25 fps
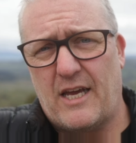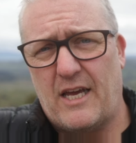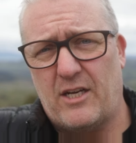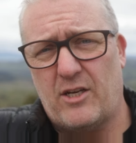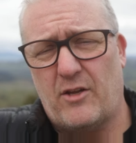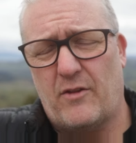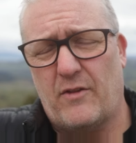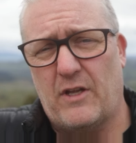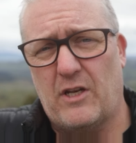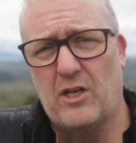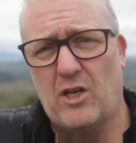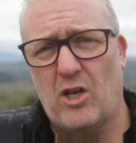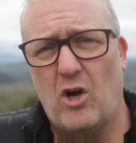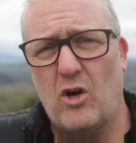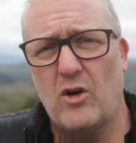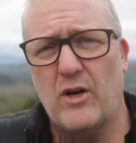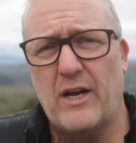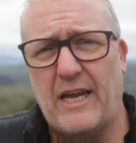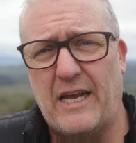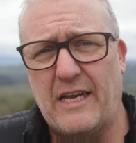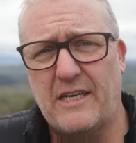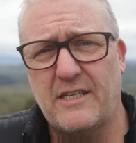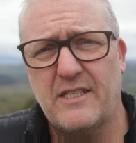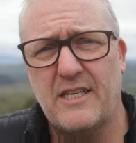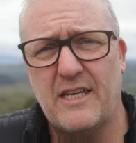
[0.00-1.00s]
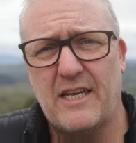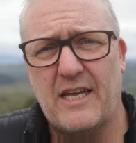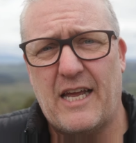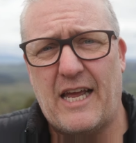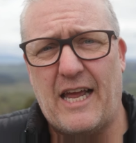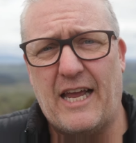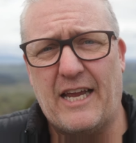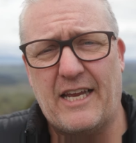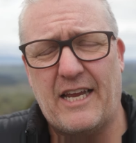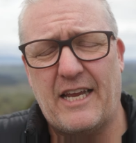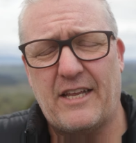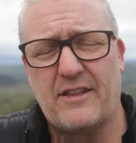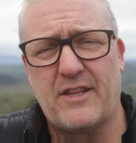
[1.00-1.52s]
and on the long end
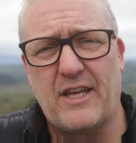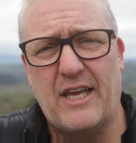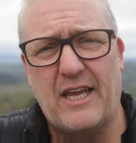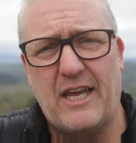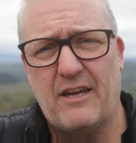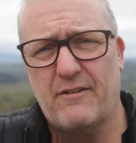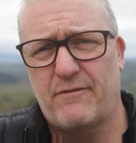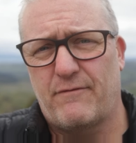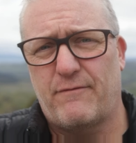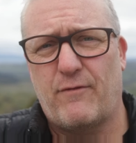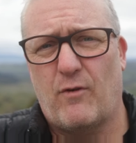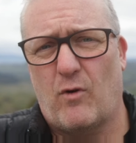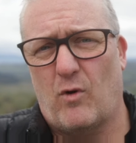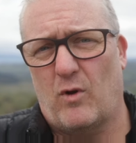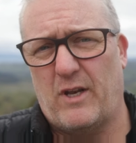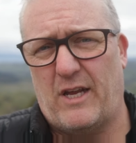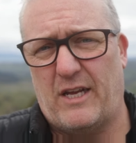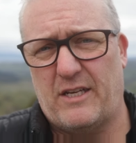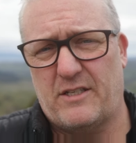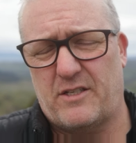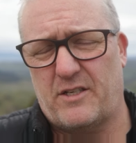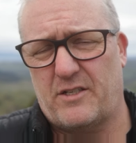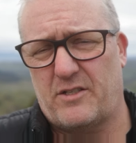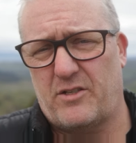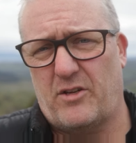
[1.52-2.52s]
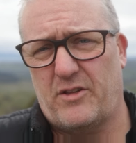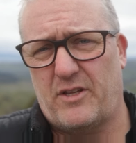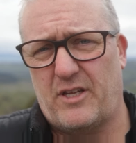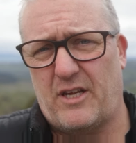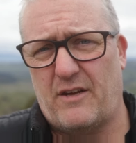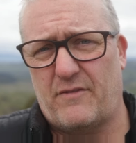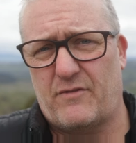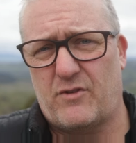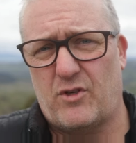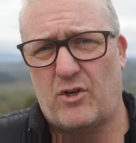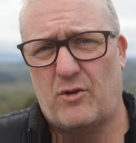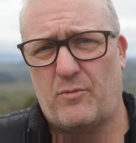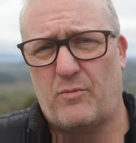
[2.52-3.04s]
and get the f4 lenses, not
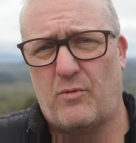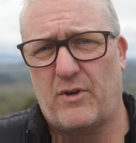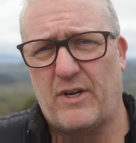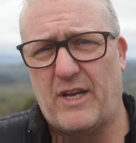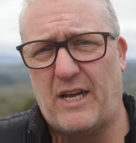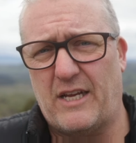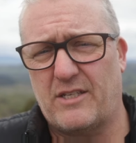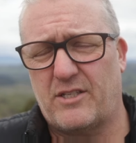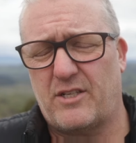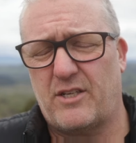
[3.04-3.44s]
the f2.8s.